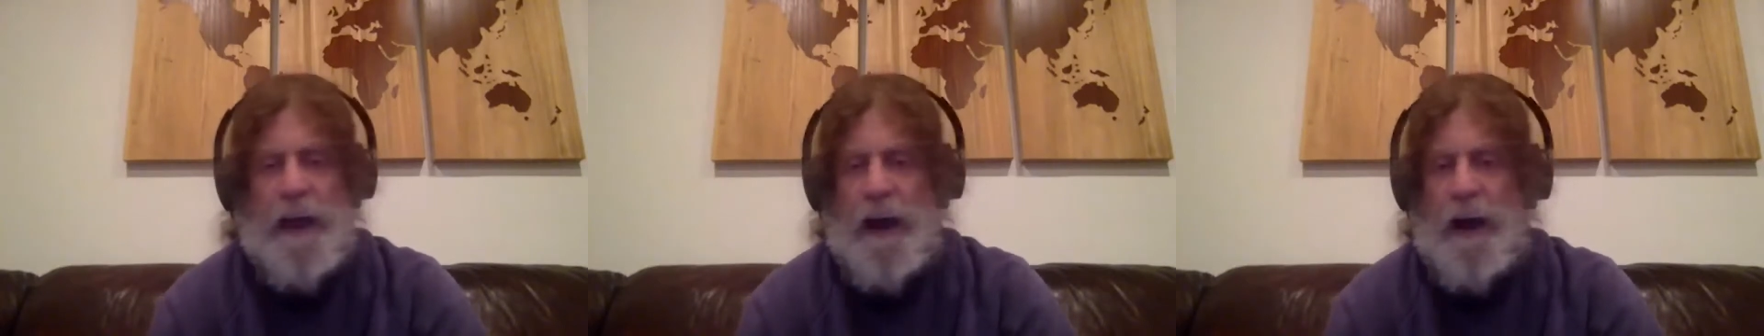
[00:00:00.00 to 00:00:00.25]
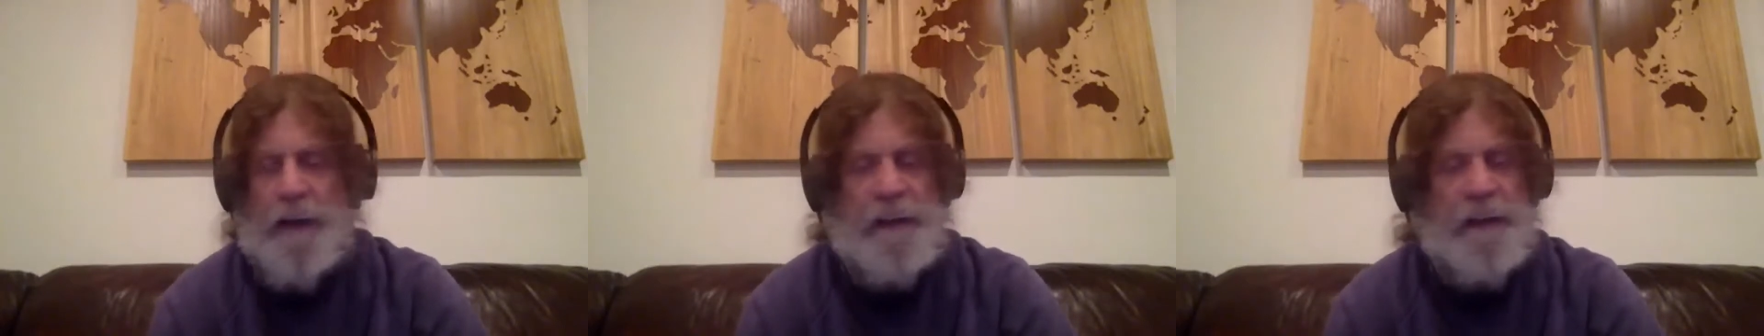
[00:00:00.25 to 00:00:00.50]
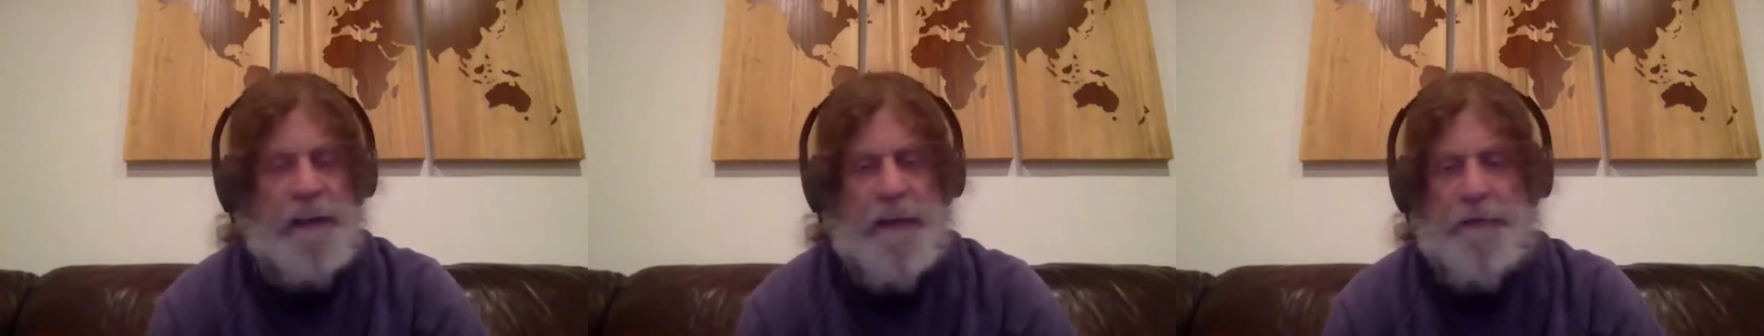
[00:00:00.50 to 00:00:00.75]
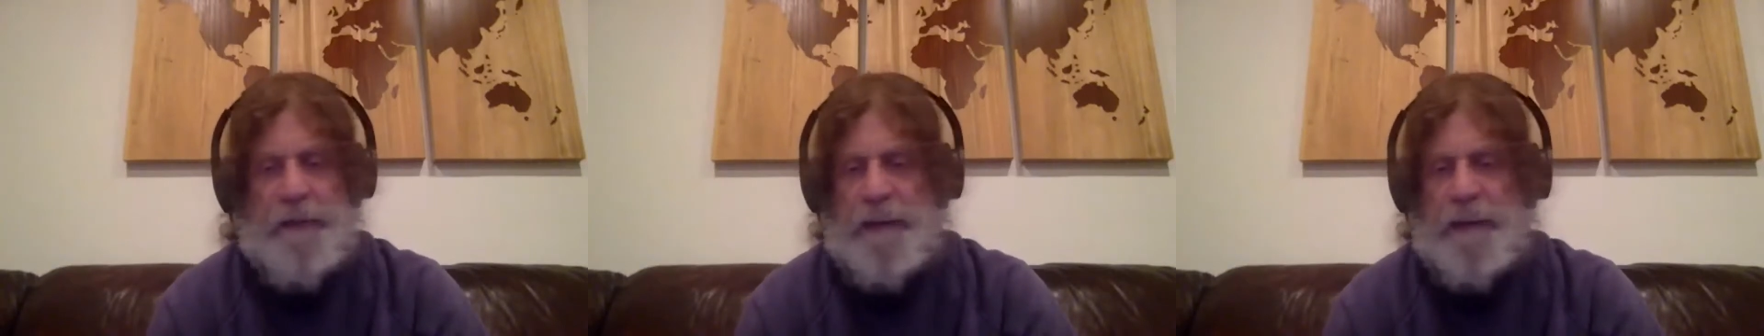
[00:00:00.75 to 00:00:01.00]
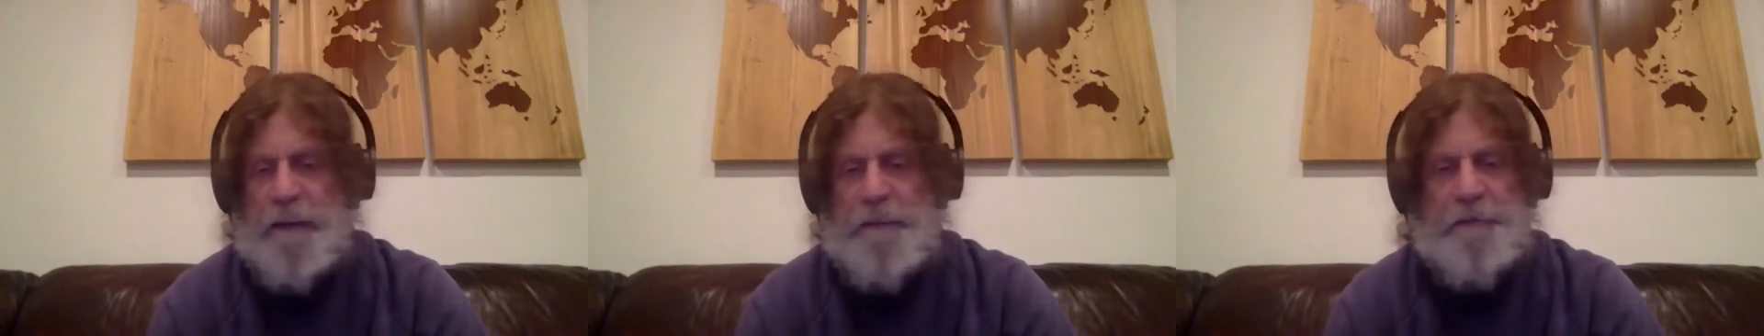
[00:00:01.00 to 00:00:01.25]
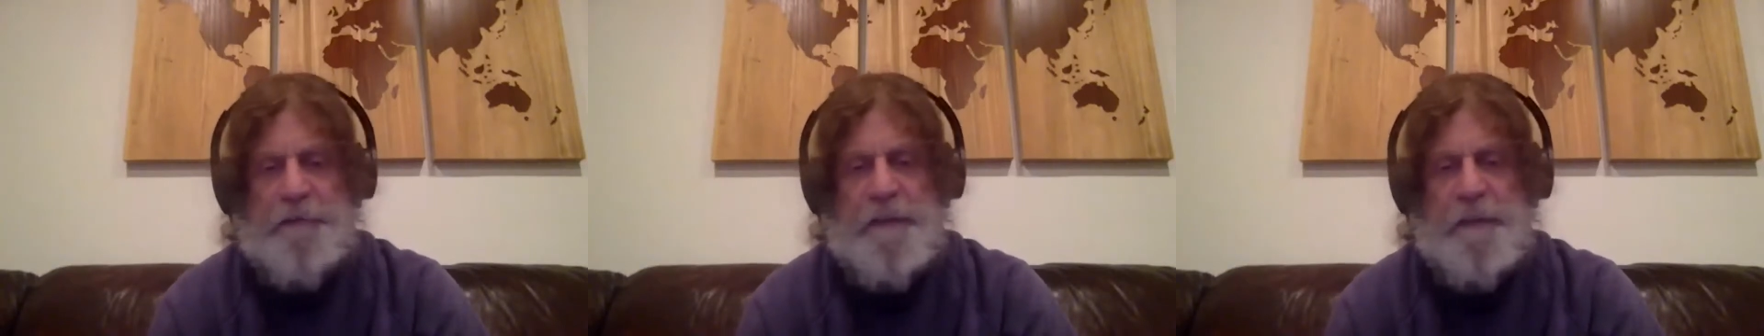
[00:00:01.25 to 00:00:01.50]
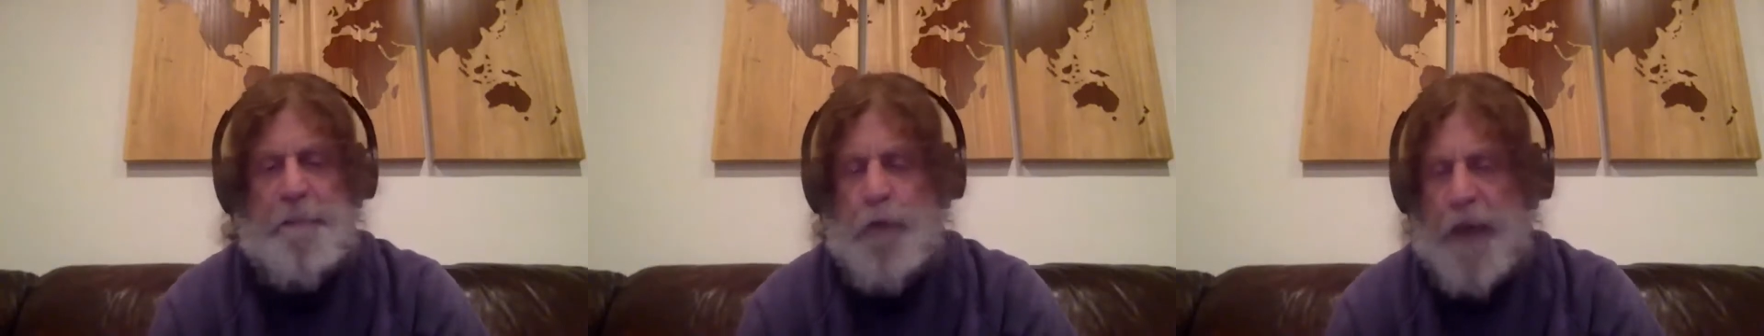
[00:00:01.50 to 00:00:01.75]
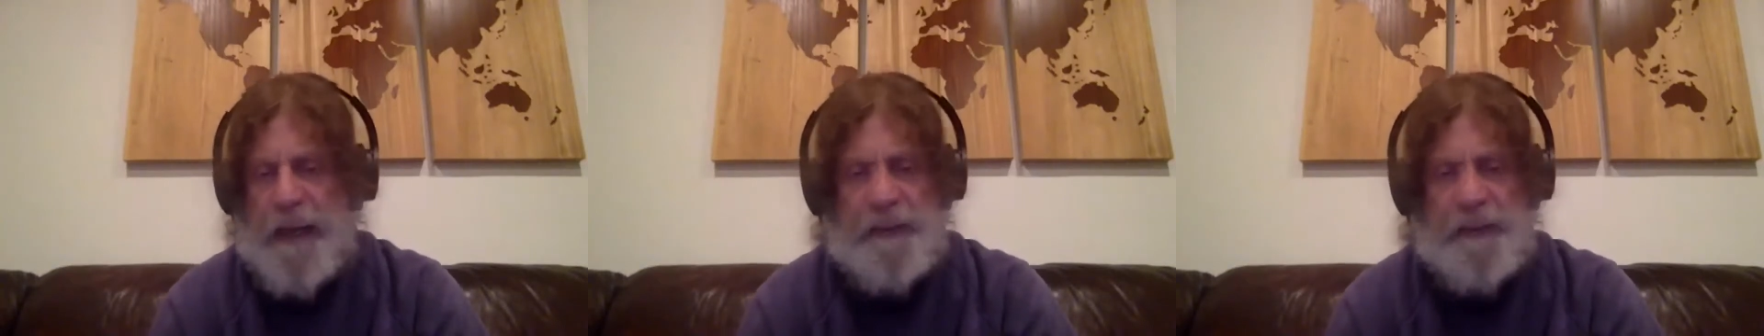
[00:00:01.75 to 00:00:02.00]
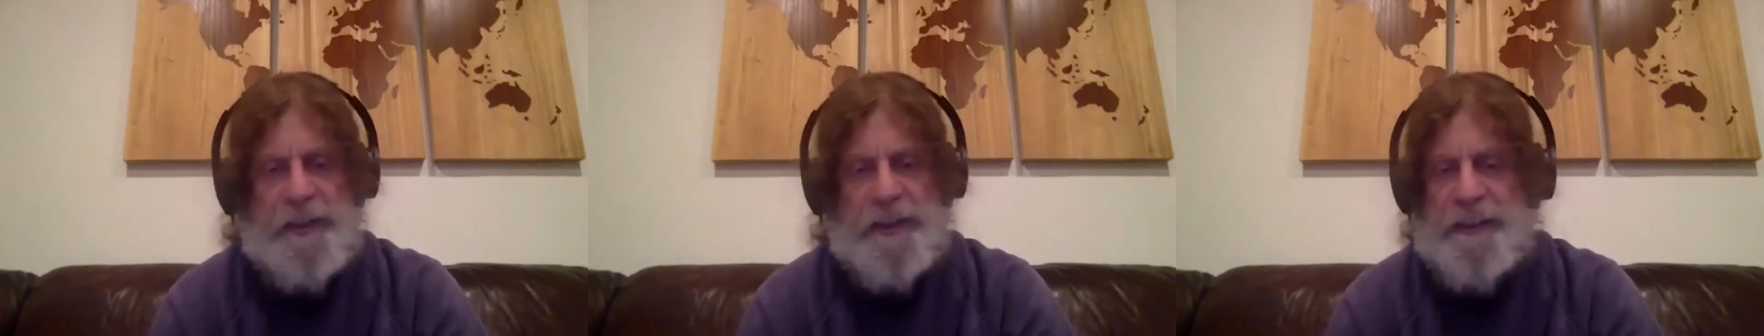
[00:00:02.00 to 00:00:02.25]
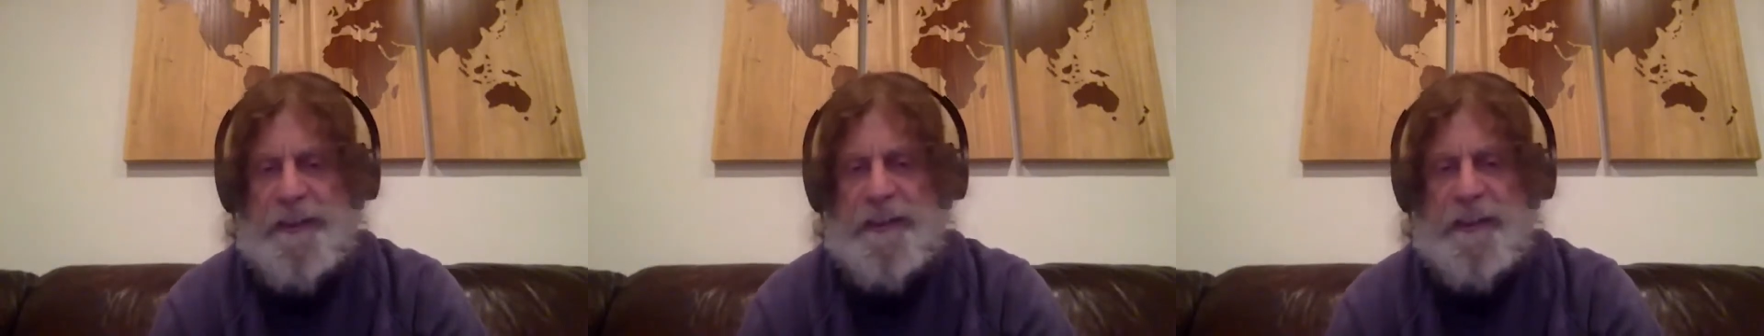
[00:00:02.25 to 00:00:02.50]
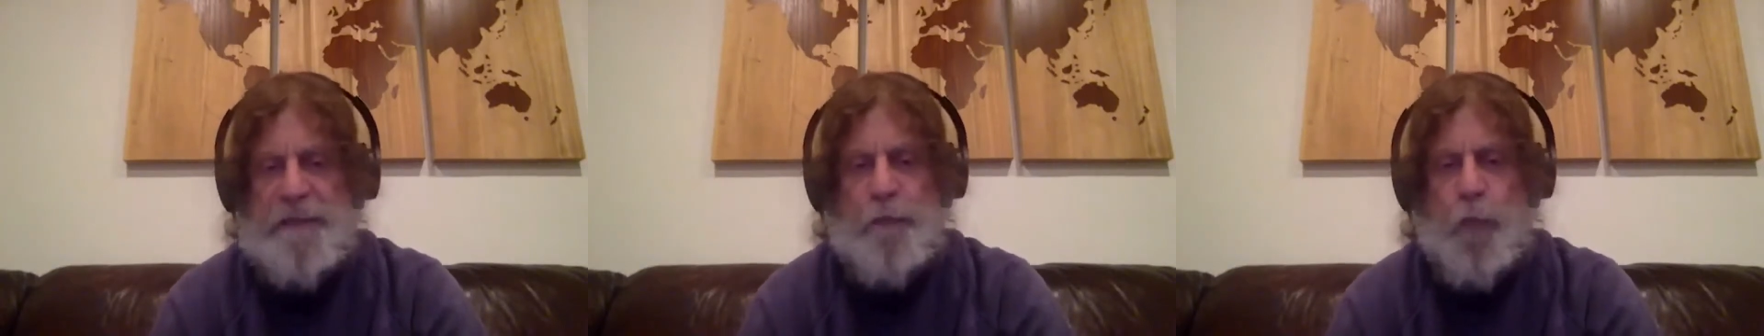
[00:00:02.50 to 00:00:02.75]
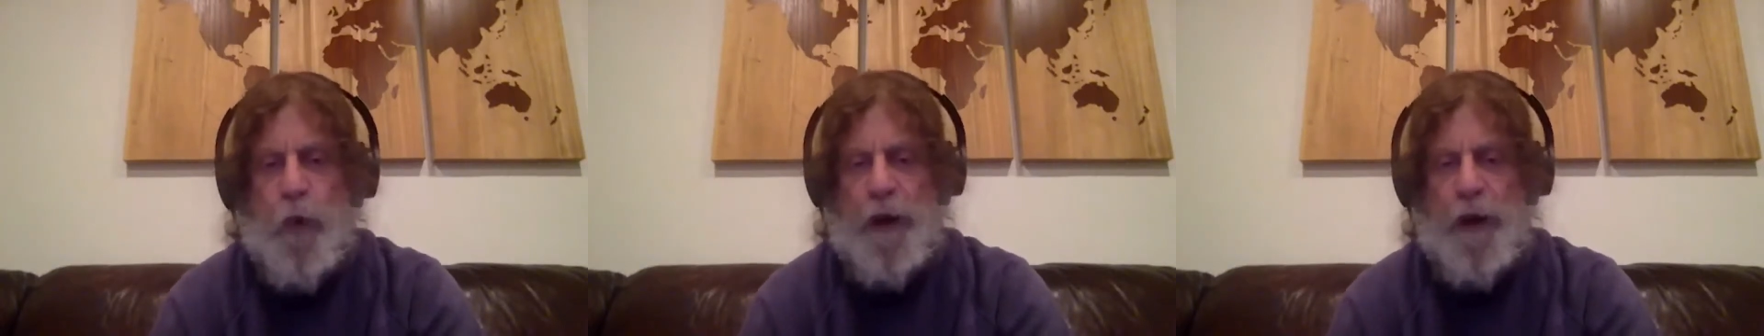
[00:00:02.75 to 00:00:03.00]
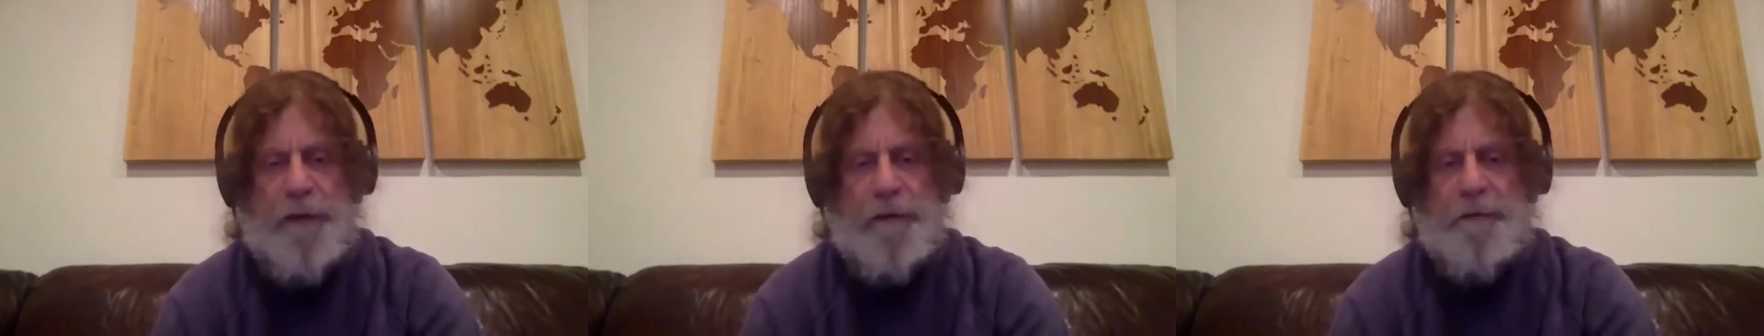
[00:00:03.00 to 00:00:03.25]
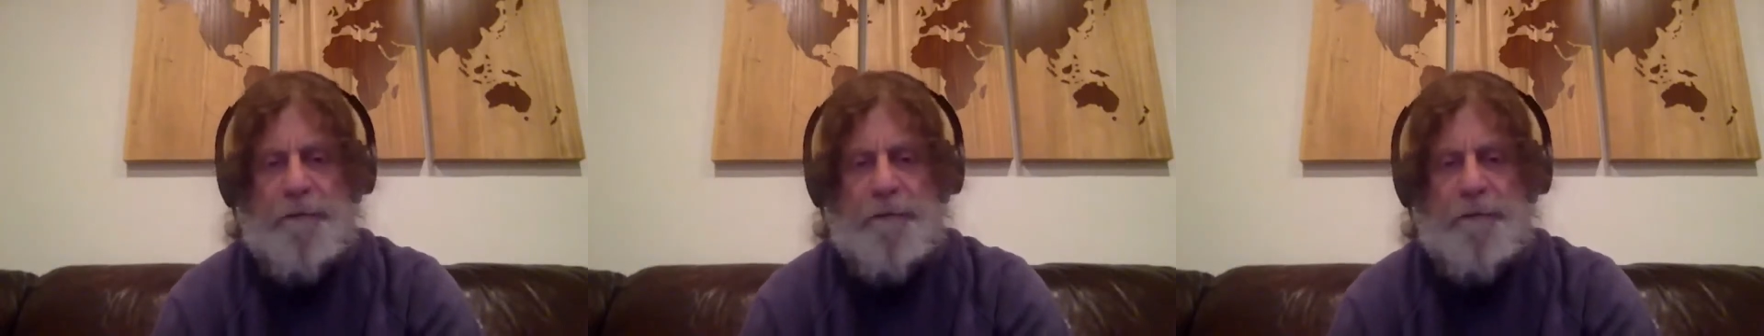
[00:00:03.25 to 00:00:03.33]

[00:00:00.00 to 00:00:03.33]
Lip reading: on the level of the branches of one